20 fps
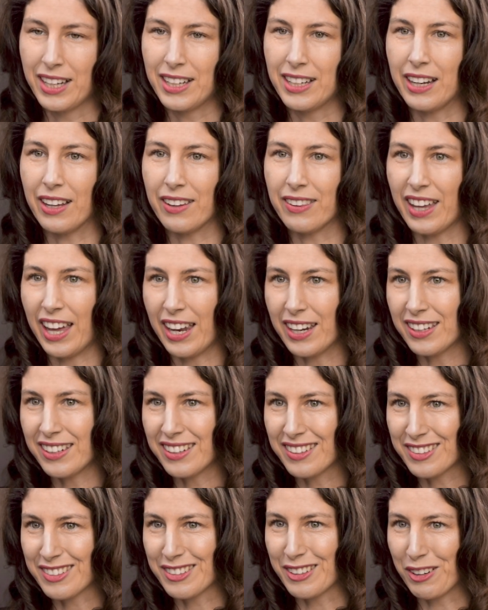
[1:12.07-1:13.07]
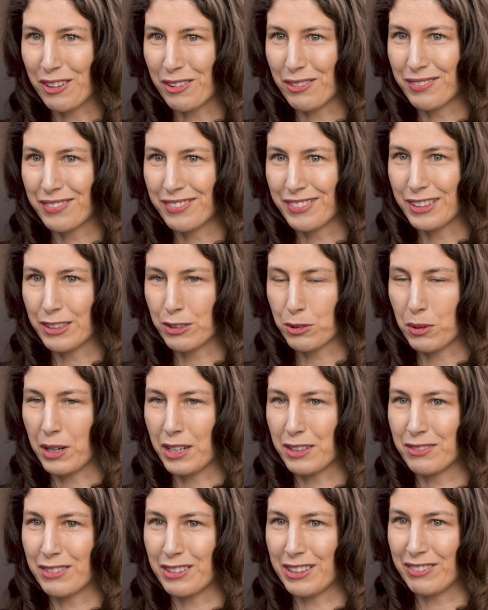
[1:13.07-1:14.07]
Now that in itself is
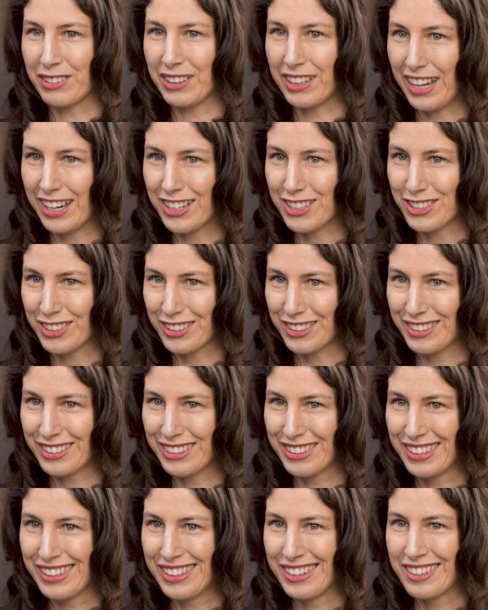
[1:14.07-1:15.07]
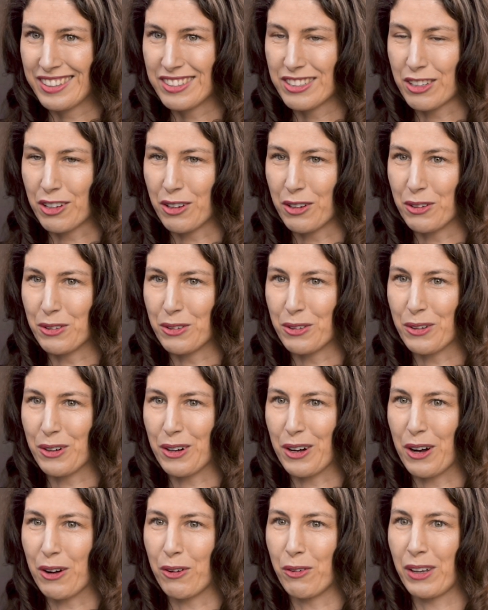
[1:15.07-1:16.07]
quite a revelation, so
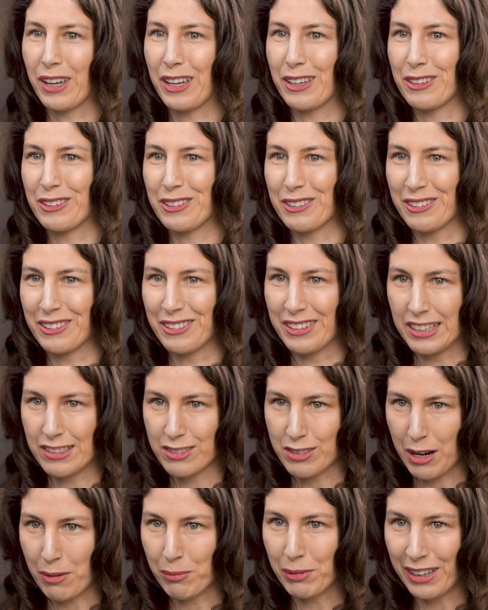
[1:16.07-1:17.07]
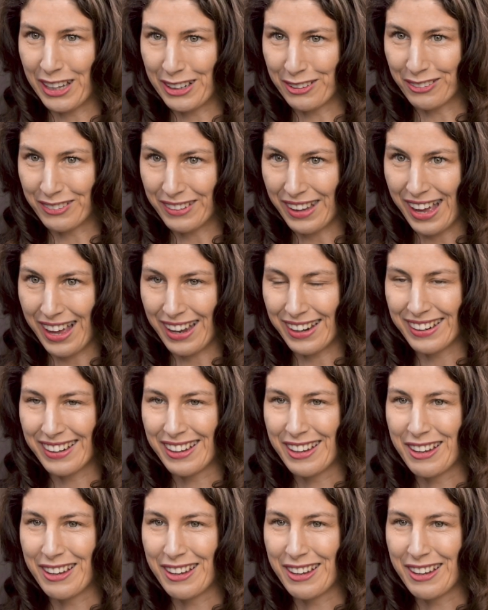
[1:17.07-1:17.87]
I'll get you to extrapolate on that.